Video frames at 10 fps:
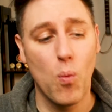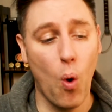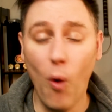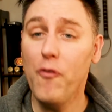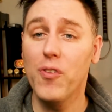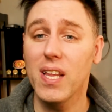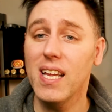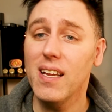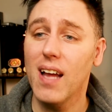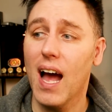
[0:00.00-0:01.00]

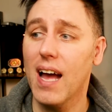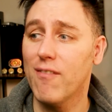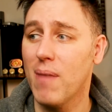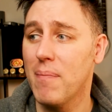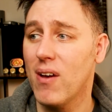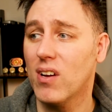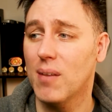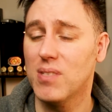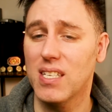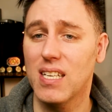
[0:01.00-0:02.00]
hopefully, uh, if my mail
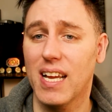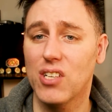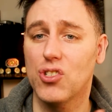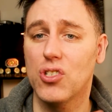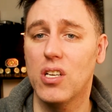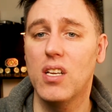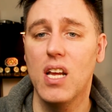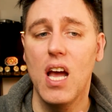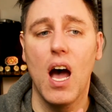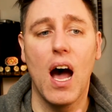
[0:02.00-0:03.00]
comes in like it should,
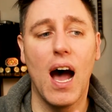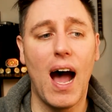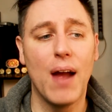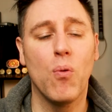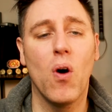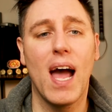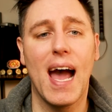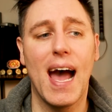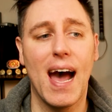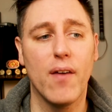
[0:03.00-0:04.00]
uh, I will
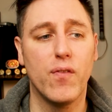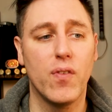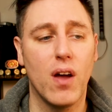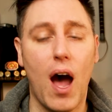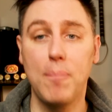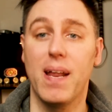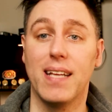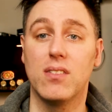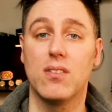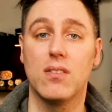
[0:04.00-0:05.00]
have
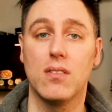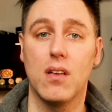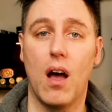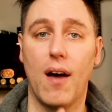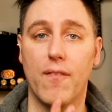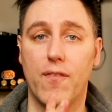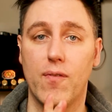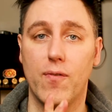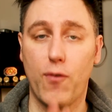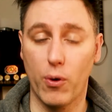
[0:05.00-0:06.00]
updates of
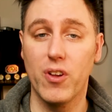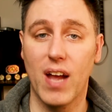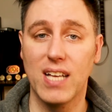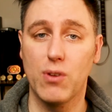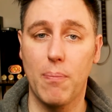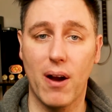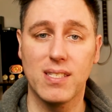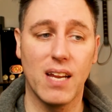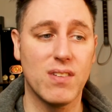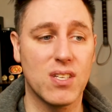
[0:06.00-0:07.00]
for you guys for
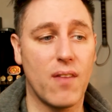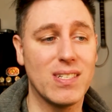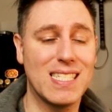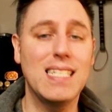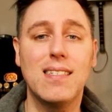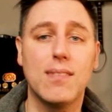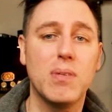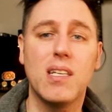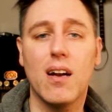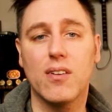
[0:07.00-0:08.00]
parts I've discovered since
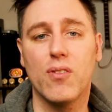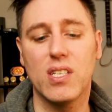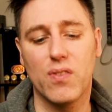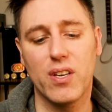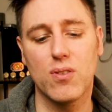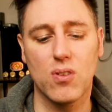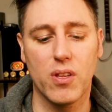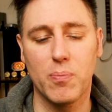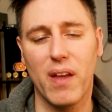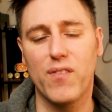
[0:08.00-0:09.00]
we started doing these videos. So
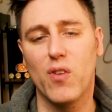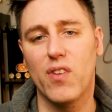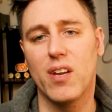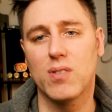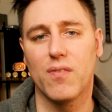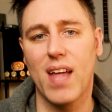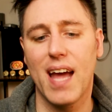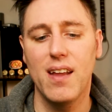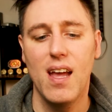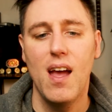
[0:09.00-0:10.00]
there'll be a few videos of
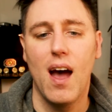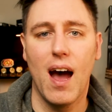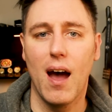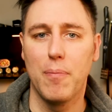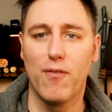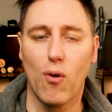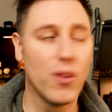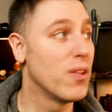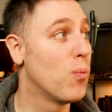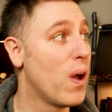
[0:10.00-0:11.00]
that uh,
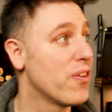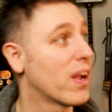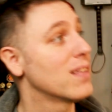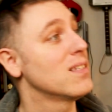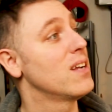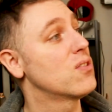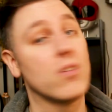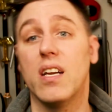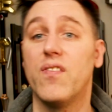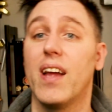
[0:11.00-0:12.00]
before the weather gets
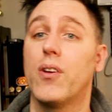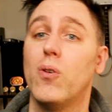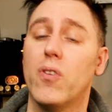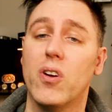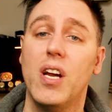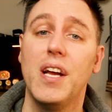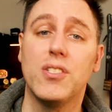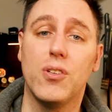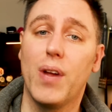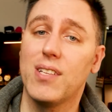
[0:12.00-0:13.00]
nicer in Vancouver
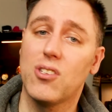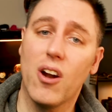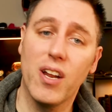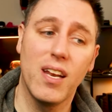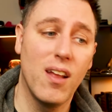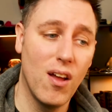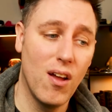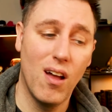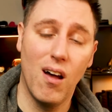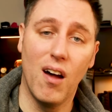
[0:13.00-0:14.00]
to get started
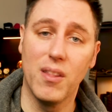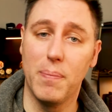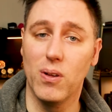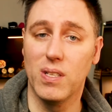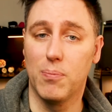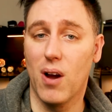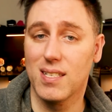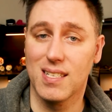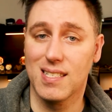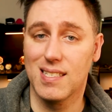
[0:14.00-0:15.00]
on the build the
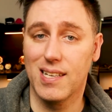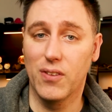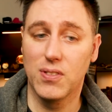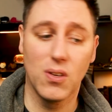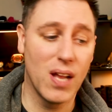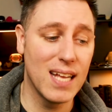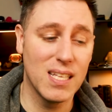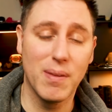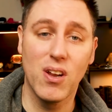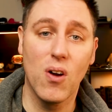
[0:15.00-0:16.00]
process itself. So guys,
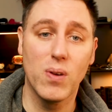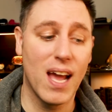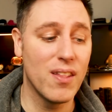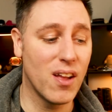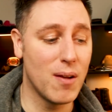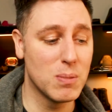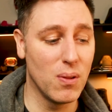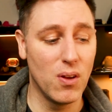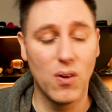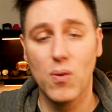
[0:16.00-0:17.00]
let me know down in the comments
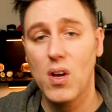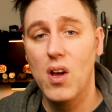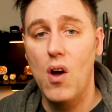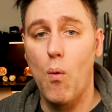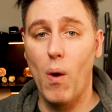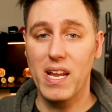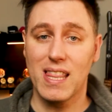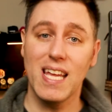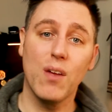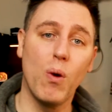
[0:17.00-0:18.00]
below what you
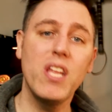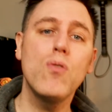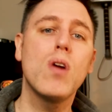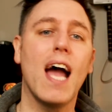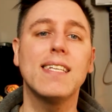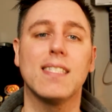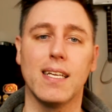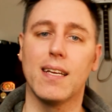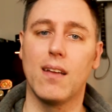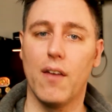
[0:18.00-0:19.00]
think. What do you guys
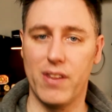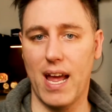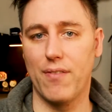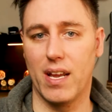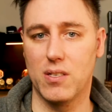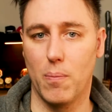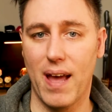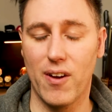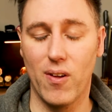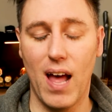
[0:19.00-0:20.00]
think of the navigational
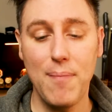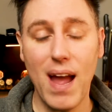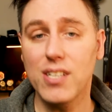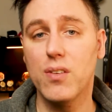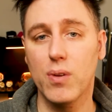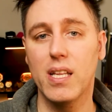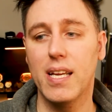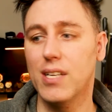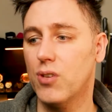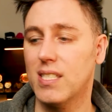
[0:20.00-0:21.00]
panel? I'm actually
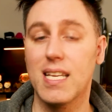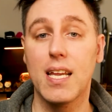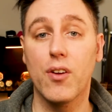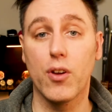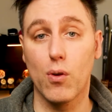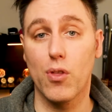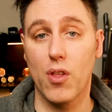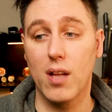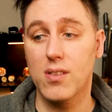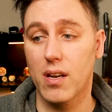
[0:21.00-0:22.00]
really interested to hear your
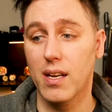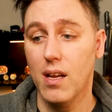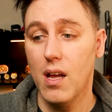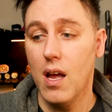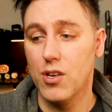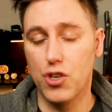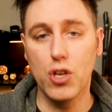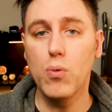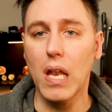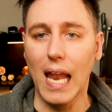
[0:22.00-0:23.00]
thoughts on it. Do
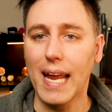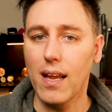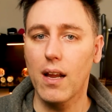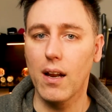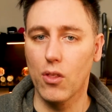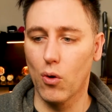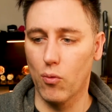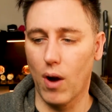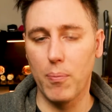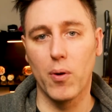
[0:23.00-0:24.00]
you like the
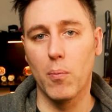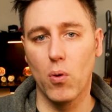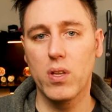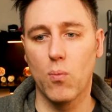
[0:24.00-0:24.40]
rubber molded